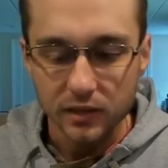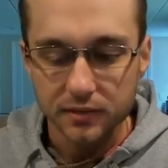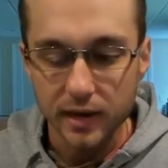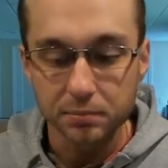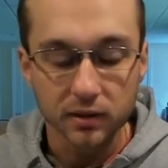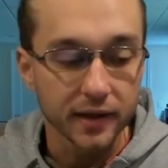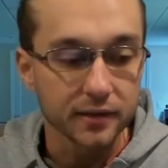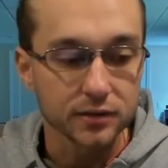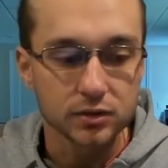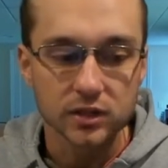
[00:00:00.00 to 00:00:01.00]
they play
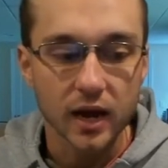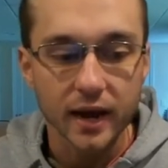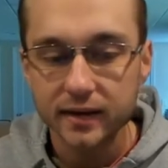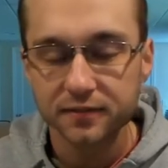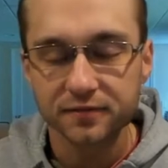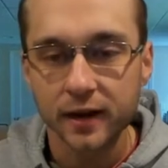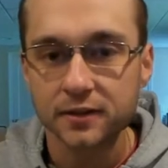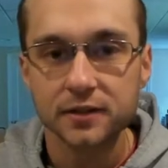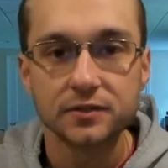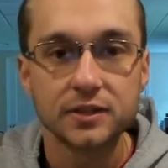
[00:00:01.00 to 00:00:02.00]
this tight
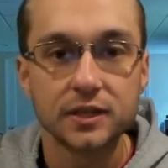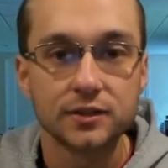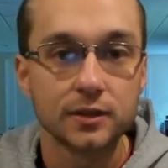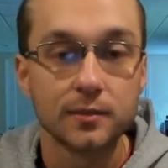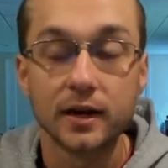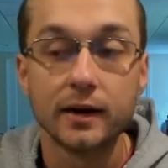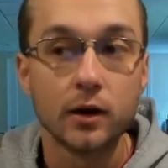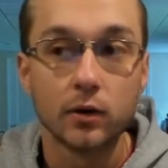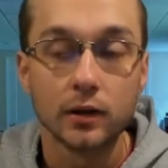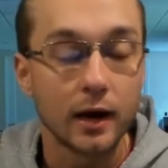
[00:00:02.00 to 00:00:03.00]
defensive system that I
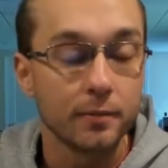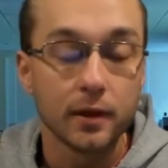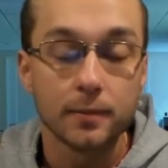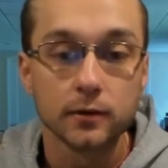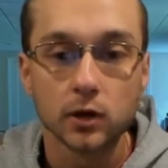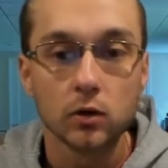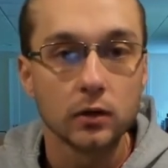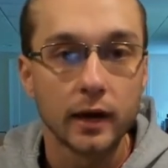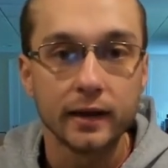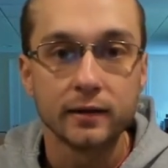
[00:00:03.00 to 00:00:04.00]
know a lot of people don't
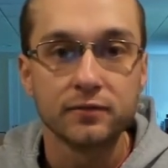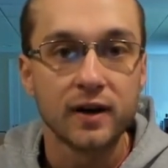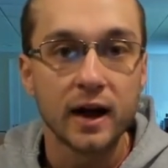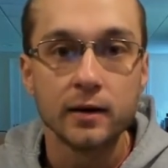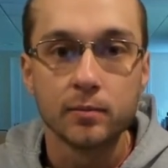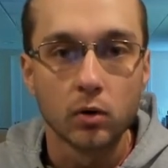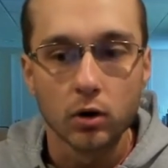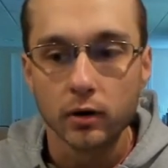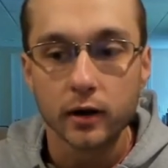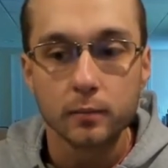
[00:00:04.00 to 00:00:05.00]
like and find
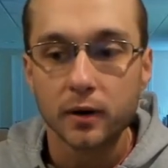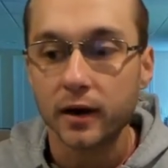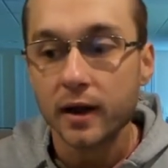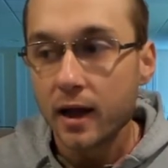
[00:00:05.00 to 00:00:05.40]
boring, but